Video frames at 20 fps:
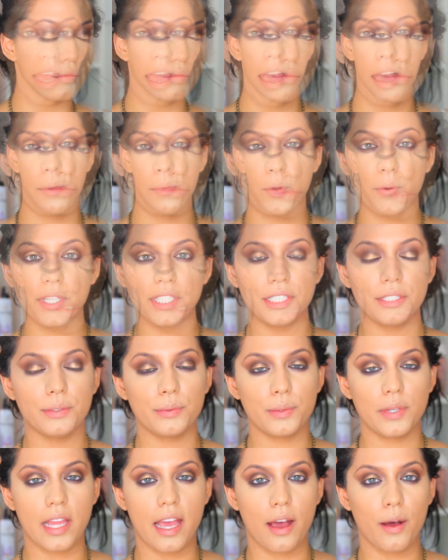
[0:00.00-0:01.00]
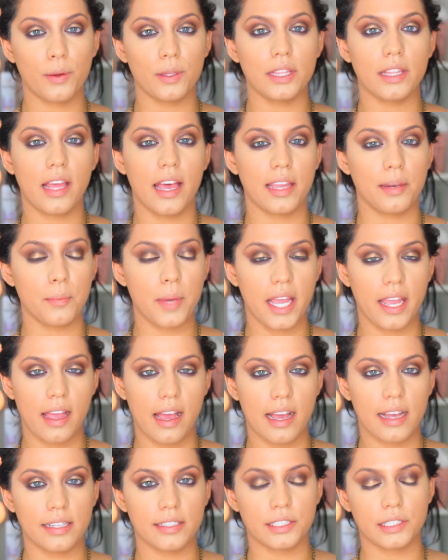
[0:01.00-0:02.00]
I'm going to now line my
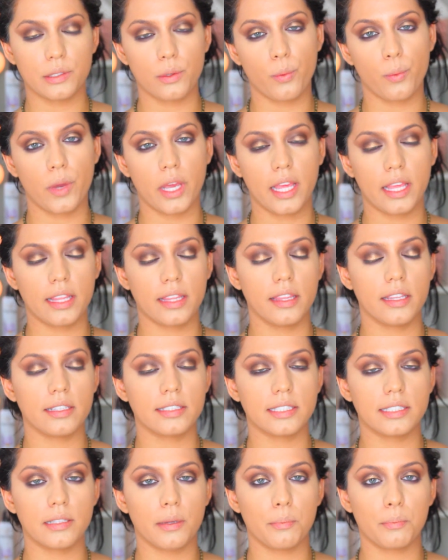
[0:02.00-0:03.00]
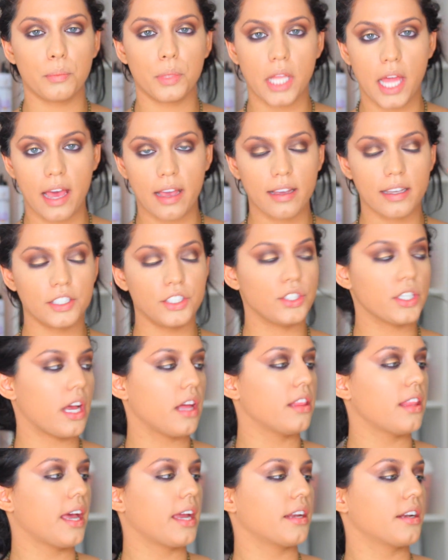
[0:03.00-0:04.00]
eyes with some black
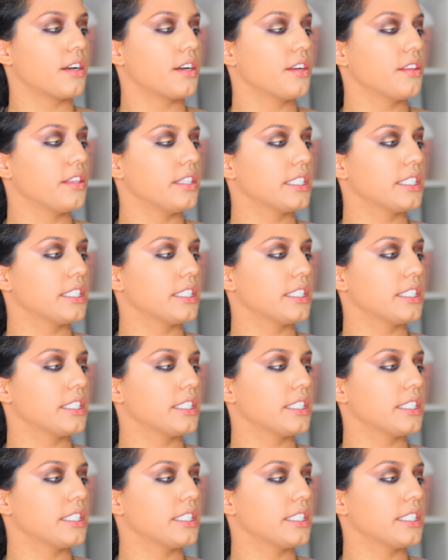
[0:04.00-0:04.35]
gel liner.